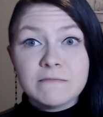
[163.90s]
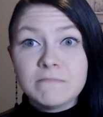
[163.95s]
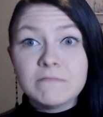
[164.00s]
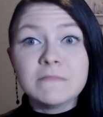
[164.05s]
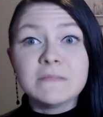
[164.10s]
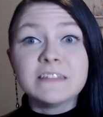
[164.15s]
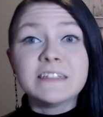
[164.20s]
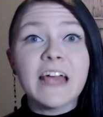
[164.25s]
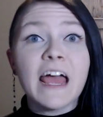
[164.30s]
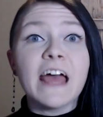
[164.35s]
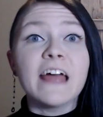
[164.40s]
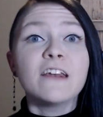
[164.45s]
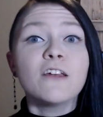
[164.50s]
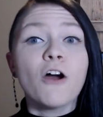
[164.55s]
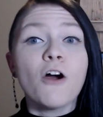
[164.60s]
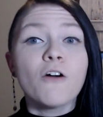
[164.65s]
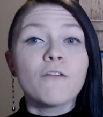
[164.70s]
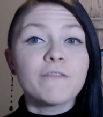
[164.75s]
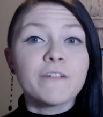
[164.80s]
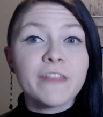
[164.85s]
dead
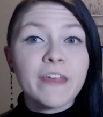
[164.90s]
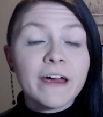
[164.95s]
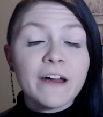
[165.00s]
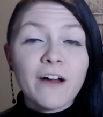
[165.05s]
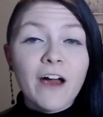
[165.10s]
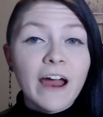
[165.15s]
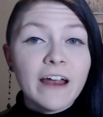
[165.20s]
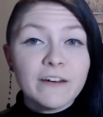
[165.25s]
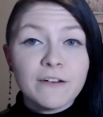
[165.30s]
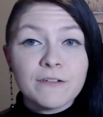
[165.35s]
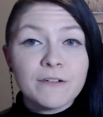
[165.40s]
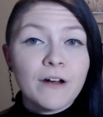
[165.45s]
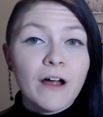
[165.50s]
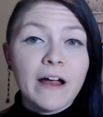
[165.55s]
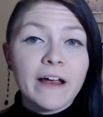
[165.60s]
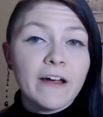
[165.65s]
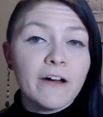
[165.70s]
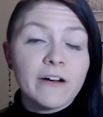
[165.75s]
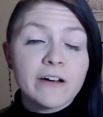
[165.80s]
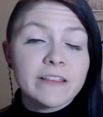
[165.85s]
over there.
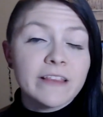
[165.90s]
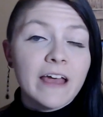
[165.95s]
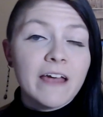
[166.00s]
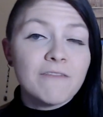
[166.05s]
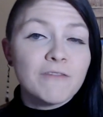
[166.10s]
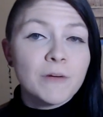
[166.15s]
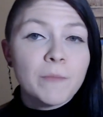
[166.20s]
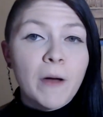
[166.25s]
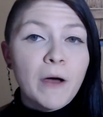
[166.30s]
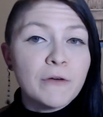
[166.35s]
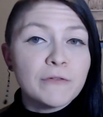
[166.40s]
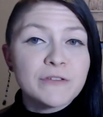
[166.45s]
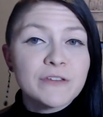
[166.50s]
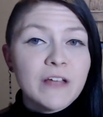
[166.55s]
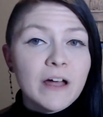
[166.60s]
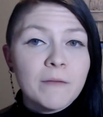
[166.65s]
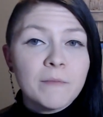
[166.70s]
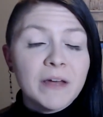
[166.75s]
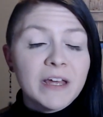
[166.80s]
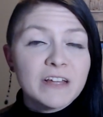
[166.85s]
I hardly ever post
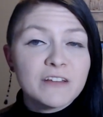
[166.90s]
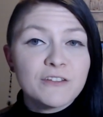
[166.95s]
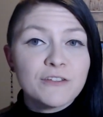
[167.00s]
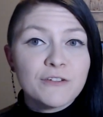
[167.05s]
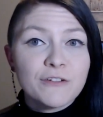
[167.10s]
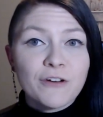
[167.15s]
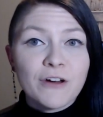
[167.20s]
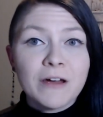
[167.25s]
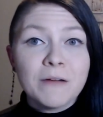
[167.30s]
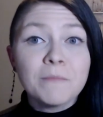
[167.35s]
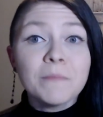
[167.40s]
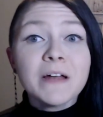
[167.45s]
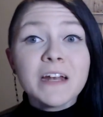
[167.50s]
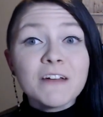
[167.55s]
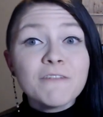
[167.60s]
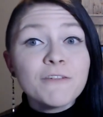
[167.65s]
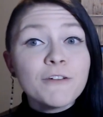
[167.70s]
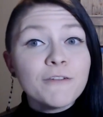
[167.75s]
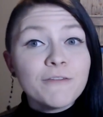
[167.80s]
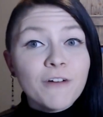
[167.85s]
on my Instagram. But
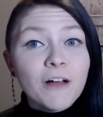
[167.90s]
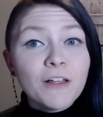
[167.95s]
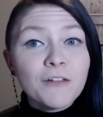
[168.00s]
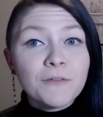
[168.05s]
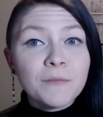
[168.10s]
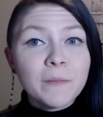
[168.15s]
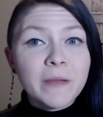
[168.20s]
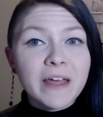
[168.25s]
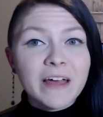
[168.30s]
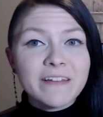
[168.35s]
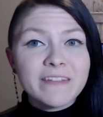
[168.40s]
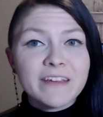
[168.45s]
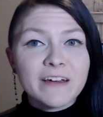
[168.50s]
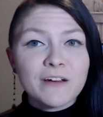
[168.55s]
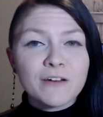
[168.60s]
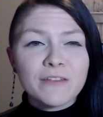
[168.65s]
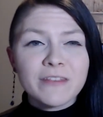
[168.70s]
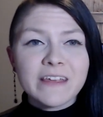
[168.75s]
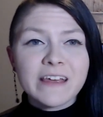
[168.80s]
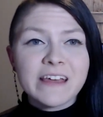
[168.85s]
if you follow me on
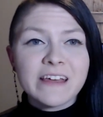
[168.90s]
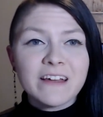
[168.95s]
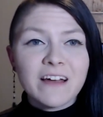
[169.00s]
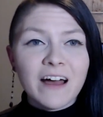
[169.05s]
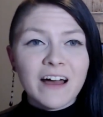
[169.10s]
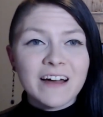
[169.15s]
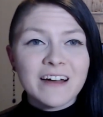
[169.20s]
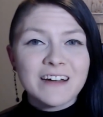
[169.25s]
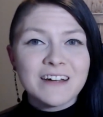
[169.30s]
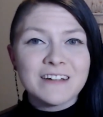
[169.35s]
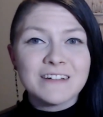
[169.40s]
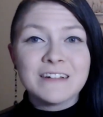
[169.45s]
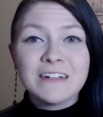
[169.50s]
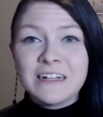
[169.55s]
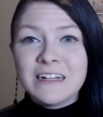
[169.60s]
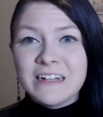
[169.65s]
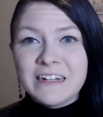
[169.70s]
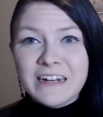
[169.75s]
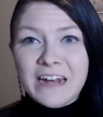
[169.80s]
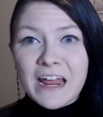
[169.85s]
there, the
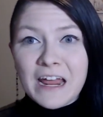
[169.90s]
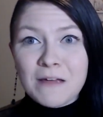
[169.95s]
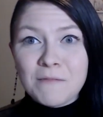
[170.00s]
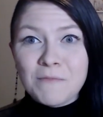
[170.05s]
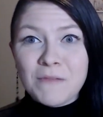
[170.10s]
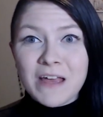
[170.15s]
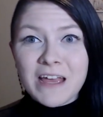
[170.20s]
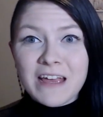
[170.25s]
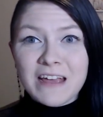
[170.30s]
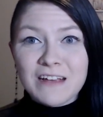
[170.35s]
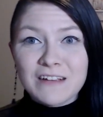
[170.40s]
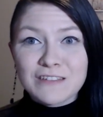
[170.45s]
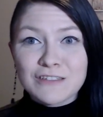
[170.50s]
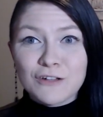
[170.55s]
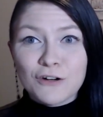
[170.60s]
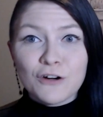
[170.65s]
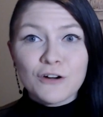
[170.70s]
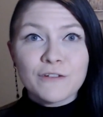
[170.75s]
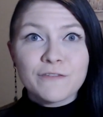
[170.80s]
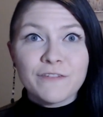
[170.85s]
name is
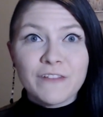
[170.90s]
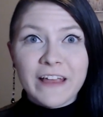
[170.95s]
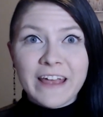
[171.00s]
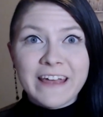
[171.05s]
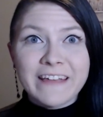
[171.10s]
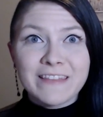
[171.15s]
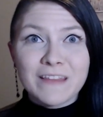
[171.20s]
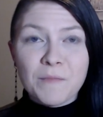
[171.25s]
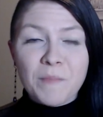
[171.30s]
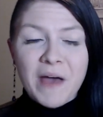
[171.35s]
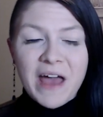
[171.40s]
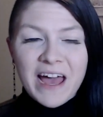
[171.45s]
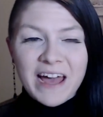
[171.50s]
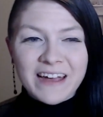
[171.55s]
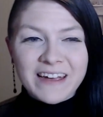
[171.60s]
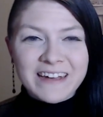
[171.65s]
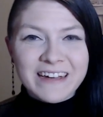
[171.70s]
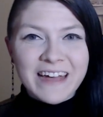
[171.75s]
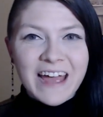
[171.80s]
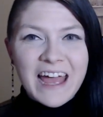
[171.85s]
Earthly in the
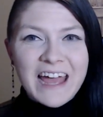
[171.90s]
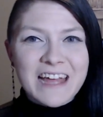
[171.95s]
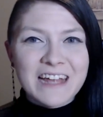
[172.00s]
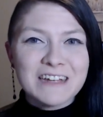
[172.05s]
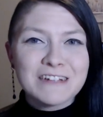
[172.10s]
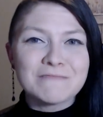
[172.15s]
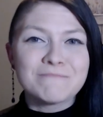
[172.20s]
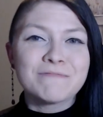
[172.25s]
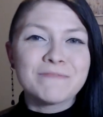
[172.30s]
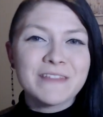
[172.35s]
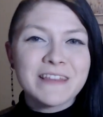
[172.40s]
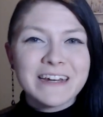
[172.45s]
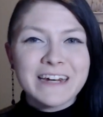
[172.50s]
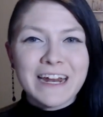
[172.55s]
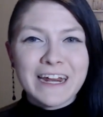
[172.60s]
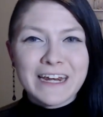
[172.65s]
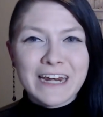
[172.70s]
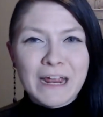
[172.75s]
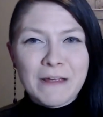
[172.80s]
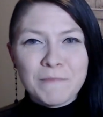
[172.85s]
Pack, and the
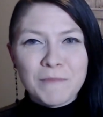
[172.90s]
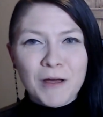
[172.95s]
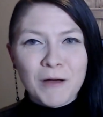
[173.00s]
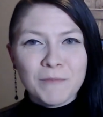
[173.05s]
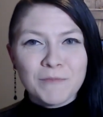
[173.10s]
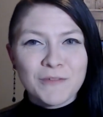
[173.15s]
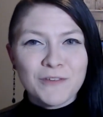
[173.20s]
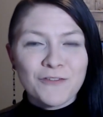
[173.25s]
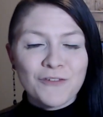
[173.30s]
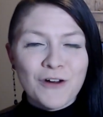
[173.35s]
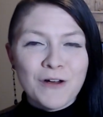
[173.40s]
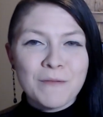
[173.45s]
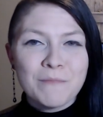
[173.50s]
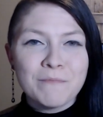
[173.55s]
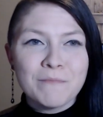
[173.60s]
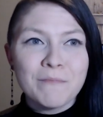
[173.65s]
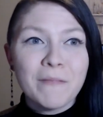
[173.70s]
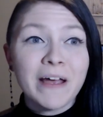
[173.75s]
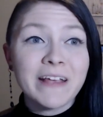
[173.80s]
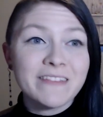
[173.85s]
nickname comes
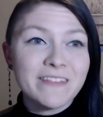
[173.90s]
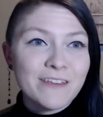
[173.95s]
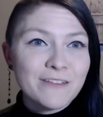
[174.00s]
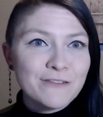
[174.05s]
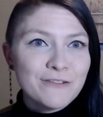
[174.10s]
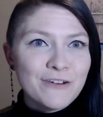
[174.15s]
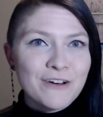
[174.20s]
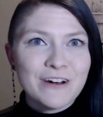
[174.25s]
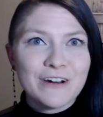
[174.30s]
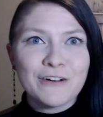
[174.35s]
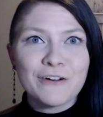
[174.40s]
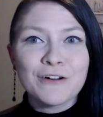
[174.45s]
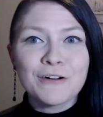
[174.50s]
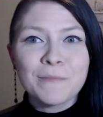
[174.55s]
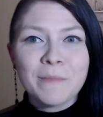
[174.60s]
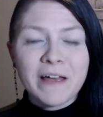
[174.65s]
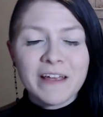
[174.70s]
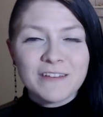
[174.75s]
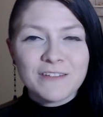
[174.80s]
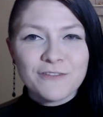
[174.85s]
from my sister and
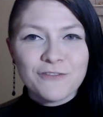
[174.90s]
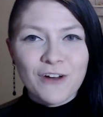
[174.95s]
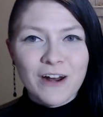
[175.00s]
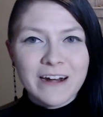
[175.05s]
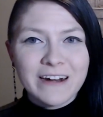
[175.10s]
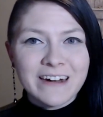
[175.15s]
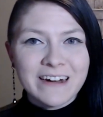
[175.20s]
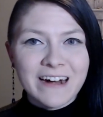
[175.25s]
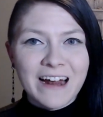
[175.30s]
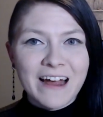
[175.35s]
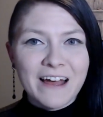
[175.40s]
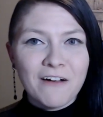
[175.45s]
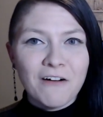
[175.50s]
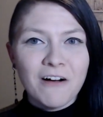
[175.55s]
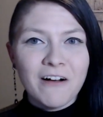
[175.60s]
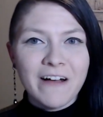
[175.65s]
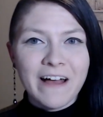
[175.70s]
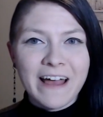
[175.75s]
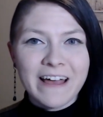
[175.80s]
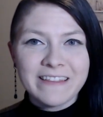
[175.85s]
her best friend, and I
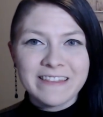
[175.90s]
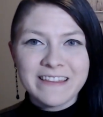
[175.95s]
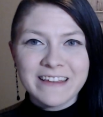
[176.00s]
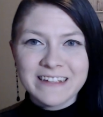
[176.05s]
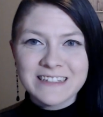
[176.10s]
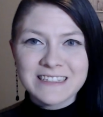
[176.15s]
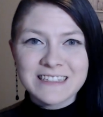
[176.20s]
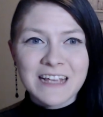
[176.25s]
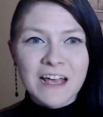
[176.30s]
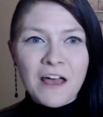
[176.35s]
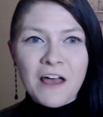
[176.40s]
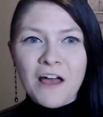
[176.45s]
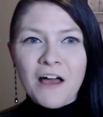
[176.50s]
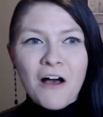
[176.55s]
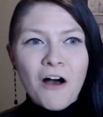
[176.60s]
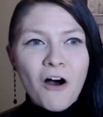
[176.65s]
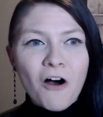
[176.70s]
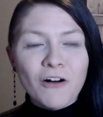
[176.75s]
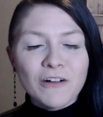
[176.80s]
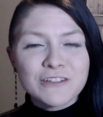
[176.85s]
all had this
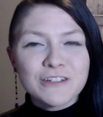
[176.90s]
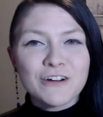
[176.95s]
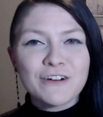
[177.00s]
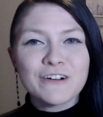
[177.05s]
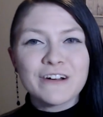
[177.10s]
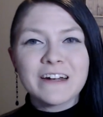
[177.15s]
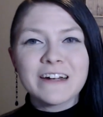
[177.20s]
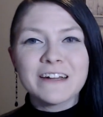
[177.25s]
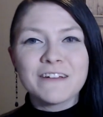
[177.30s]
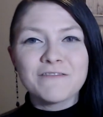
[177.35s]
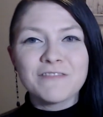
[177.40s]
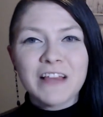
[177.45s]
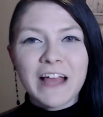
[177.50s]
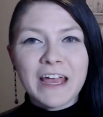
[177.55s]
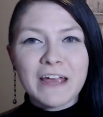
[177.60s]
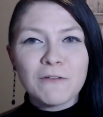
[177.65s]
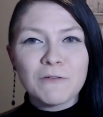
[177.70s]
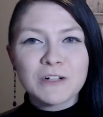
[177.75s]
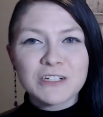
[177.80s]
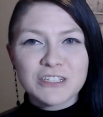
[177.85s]
alternative
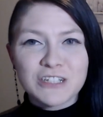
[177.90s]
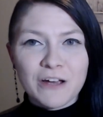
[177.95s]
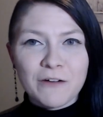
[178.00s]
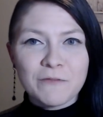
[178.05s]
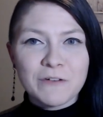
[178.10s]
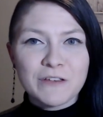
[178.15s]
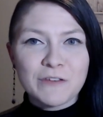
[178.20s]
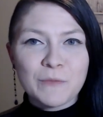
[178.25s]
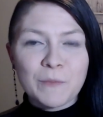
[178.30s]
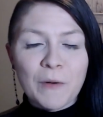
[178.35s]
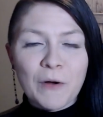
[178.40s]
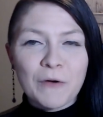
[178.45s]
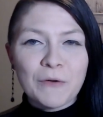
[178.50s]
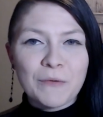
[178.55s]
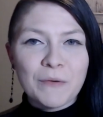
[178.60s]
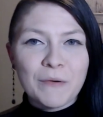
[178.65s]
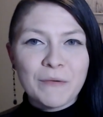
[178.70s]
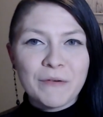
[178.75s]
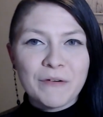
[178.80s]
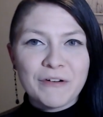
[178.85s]
language that we spoke
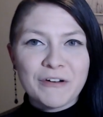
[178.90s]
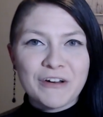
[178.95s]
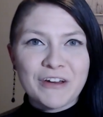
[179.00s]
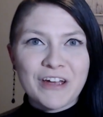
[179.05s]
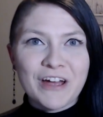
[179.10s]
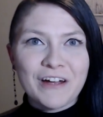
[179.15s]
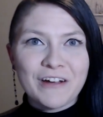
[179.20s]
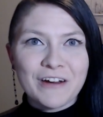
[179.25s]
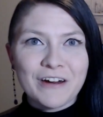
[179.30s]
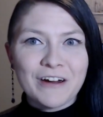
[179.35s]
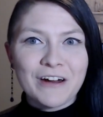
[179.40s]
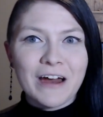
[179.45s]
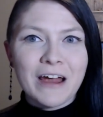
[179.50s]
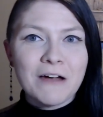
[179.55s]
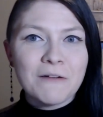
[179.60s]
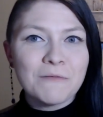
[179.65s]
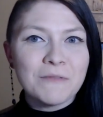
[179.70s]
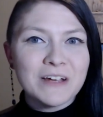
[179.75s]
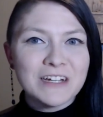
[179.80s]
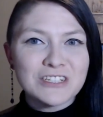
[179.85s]
when we were younger,
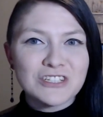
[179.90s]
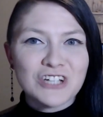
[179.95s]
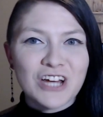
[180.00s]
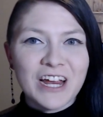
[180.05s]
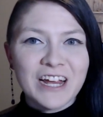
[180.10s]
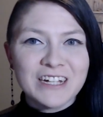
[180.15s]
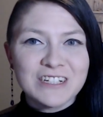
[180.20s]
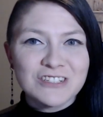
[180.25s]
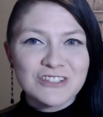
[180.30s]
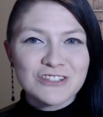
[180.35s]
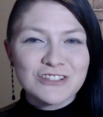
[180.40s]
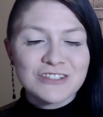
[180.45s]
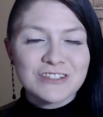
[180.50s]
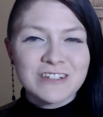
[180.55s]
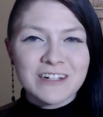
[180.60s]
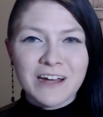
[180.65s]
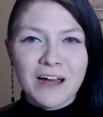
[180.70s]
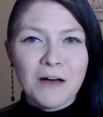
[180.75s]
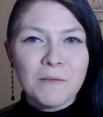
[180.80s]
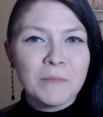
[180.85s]
and we
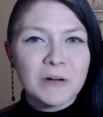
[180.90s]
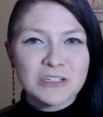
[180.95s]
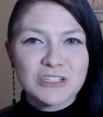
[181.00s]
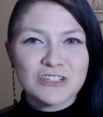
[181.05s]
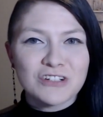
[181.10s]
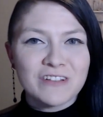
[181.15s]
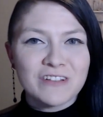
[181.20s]
changed a bunch of